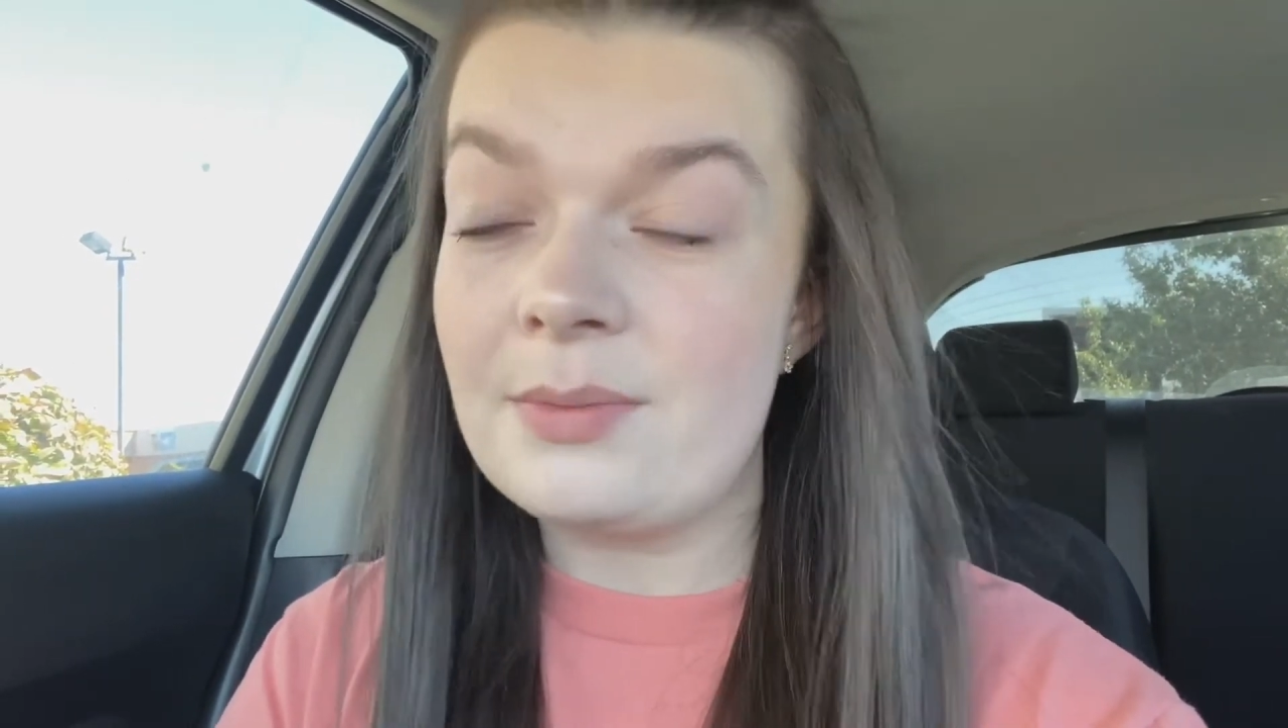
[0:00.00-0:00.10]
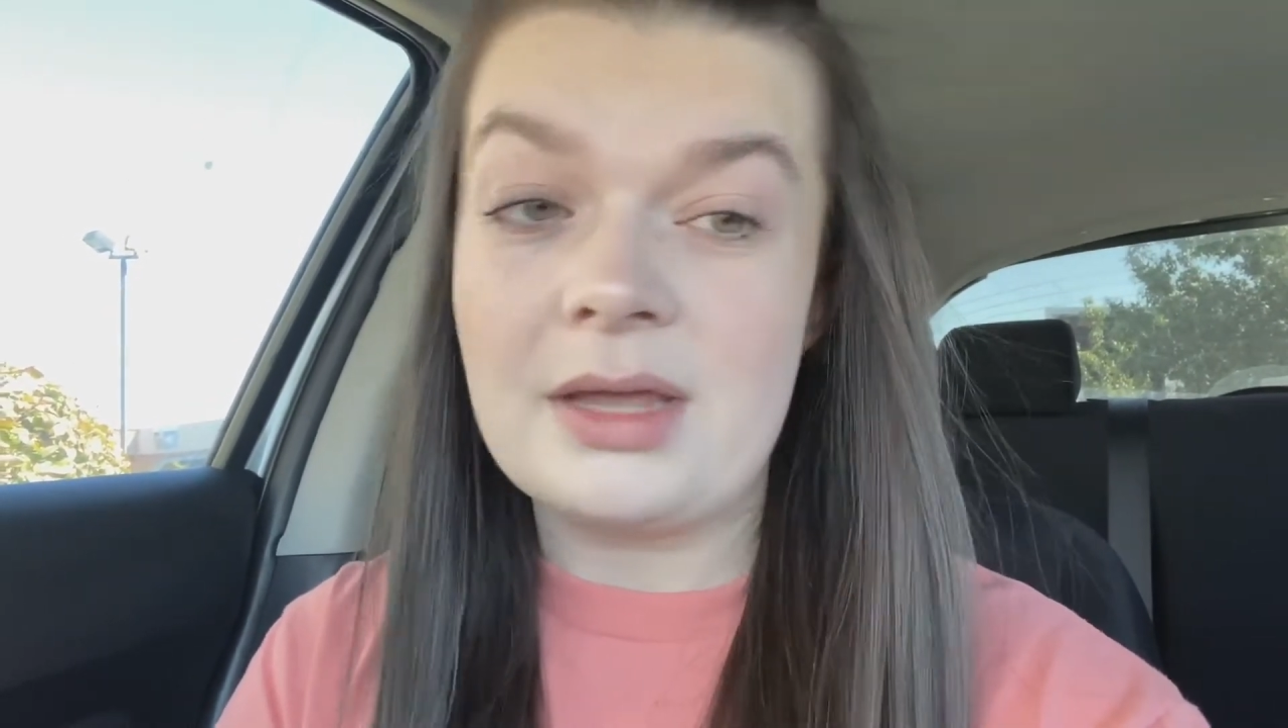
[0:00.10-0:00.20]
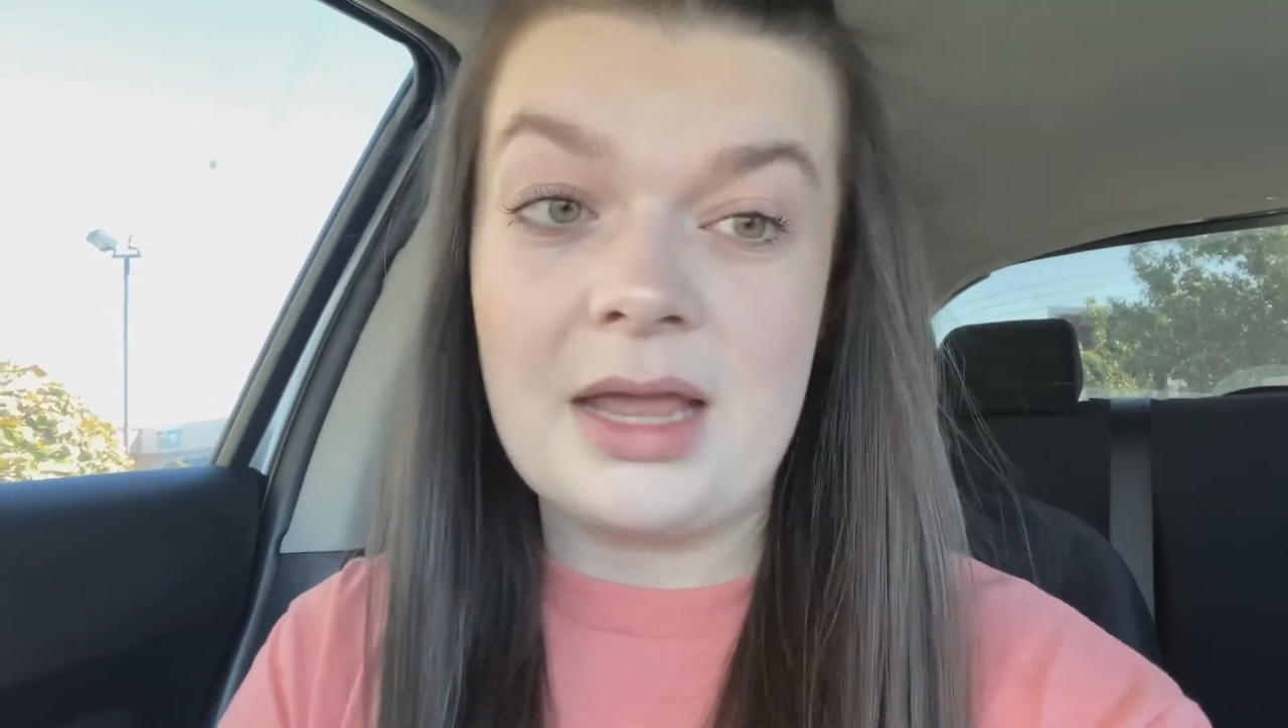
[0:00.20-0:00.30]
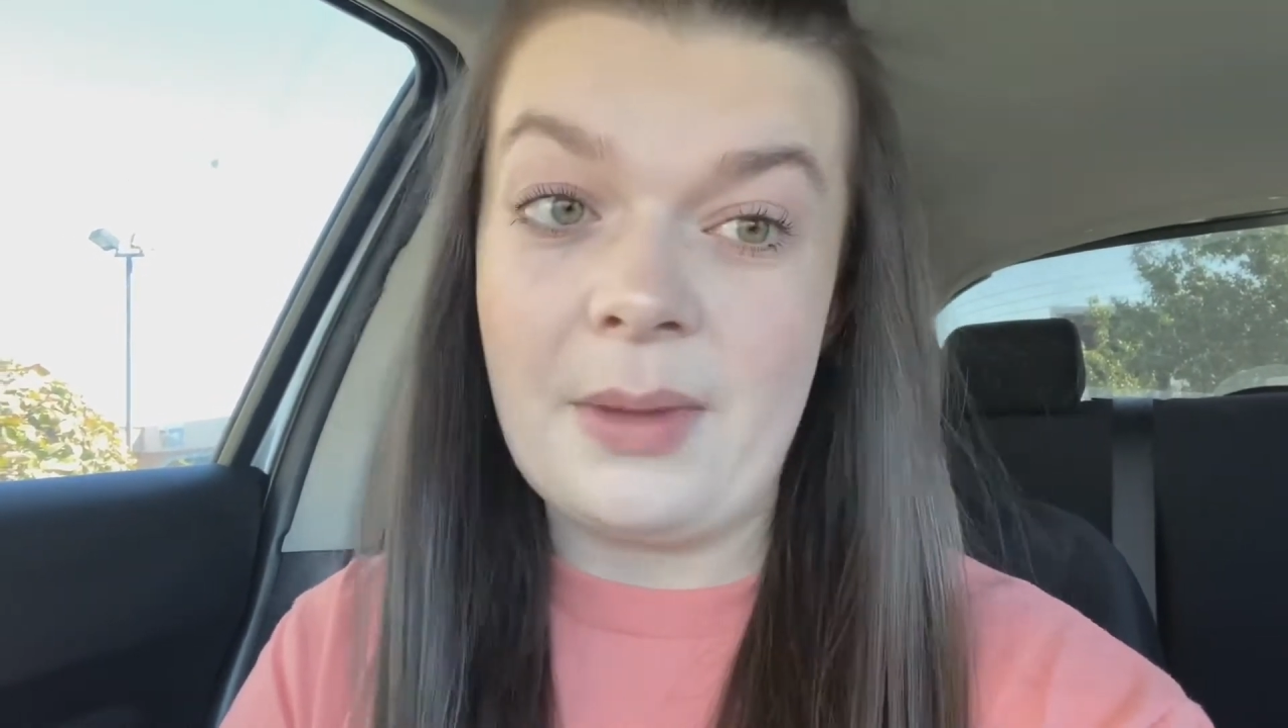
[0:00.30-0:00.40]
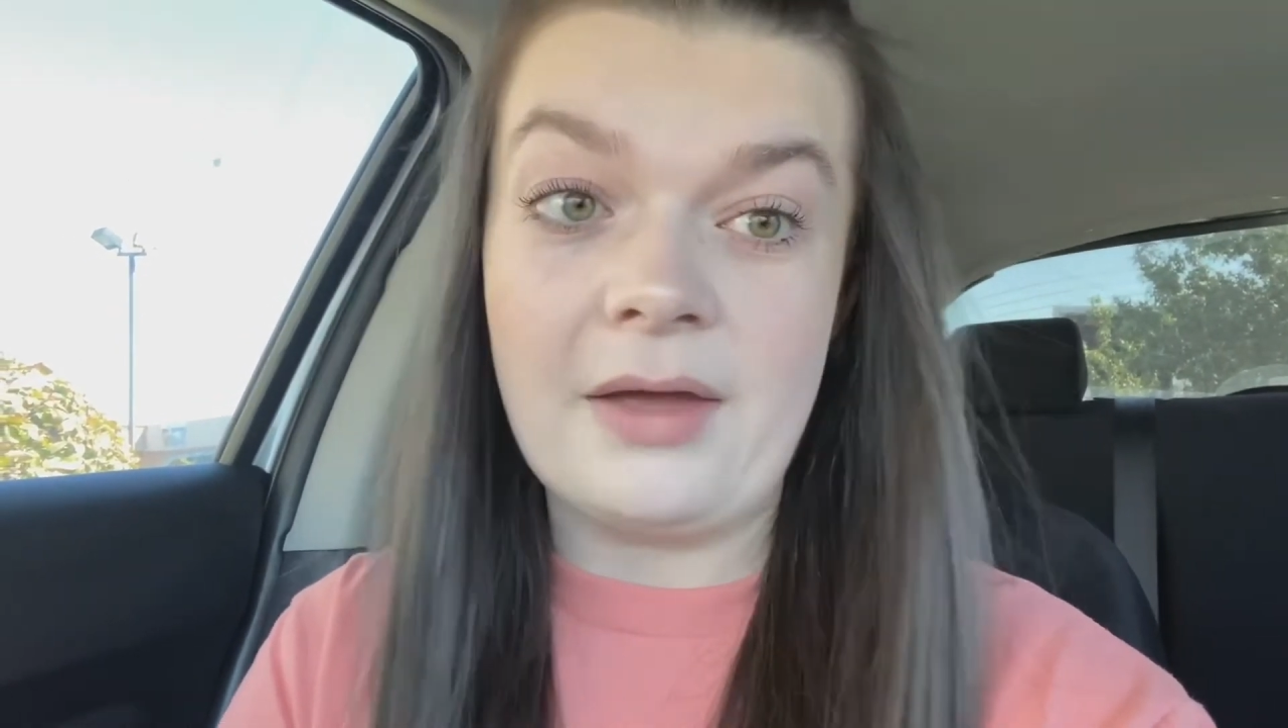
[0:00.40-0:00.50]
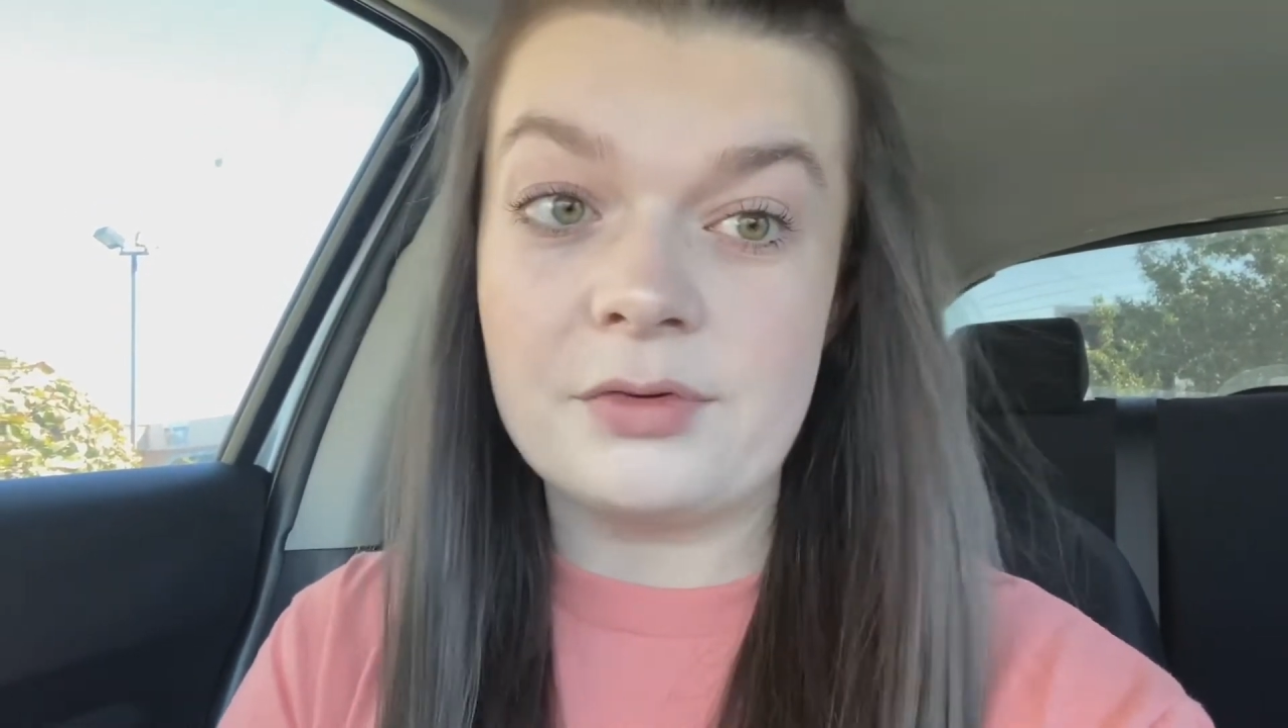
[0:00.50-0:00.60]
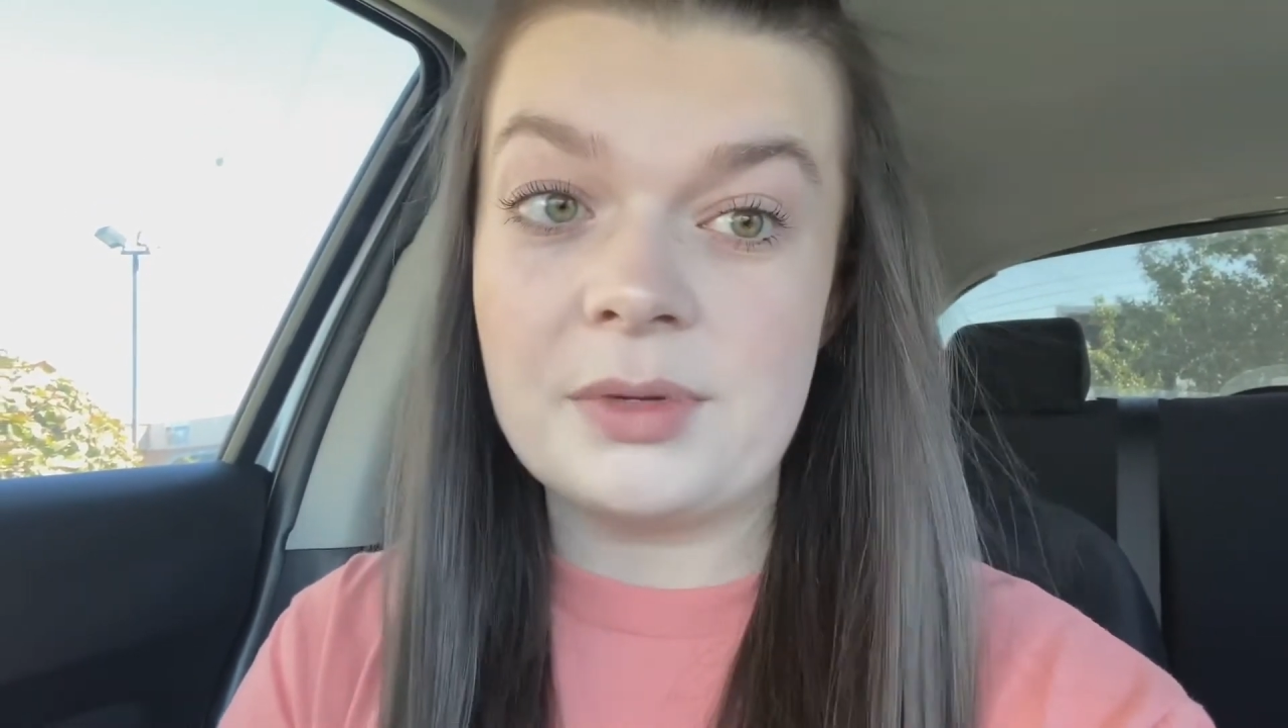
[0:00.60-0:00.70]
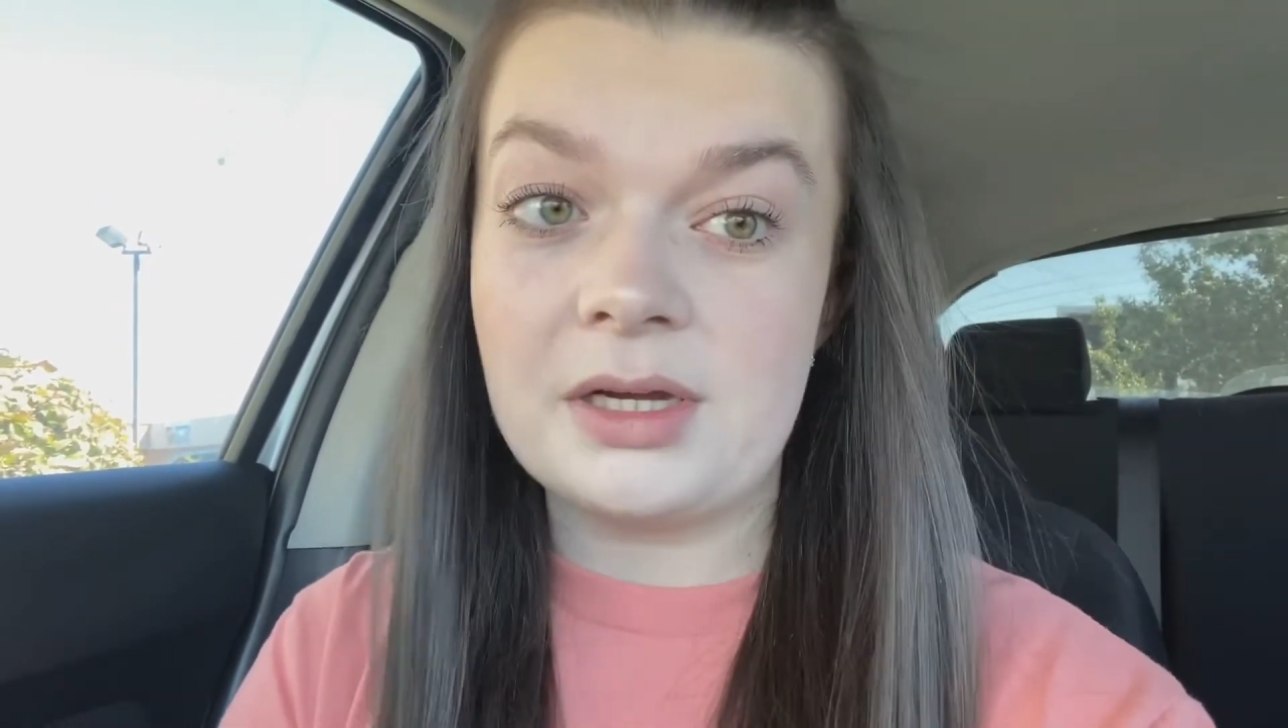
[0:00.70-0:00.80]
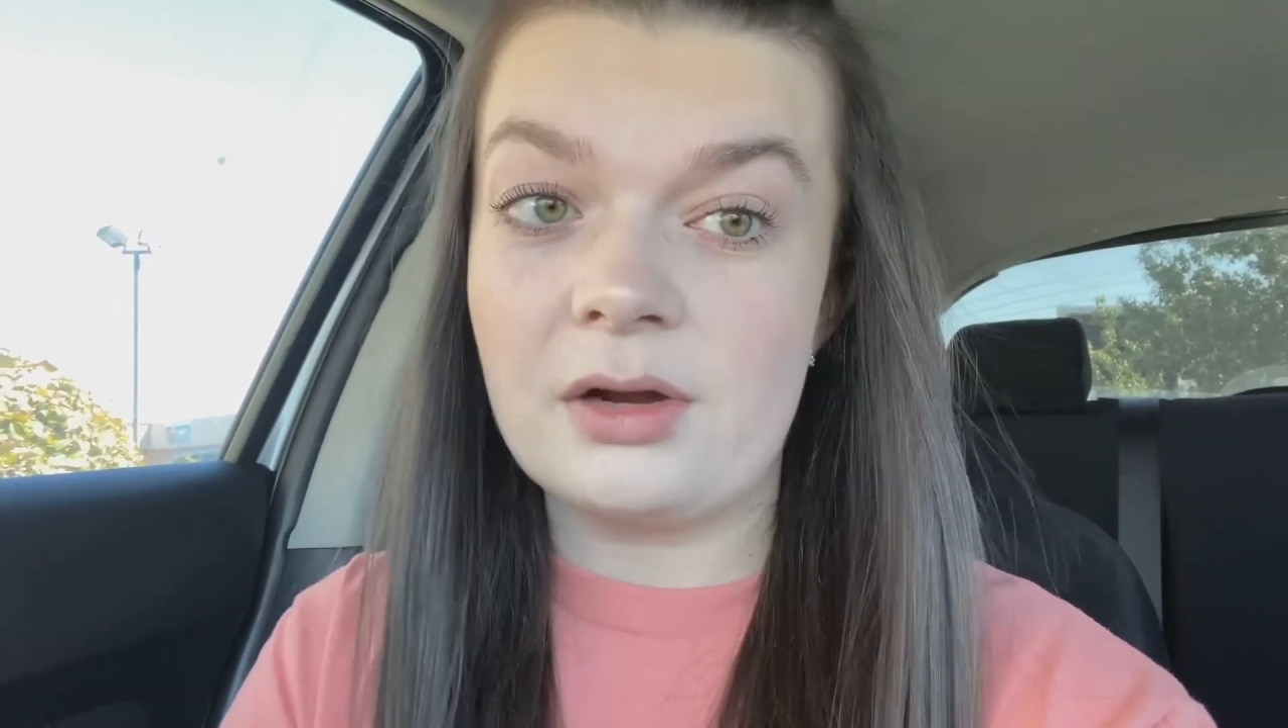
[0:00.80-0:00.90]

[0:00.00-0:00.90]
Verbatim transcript: came after me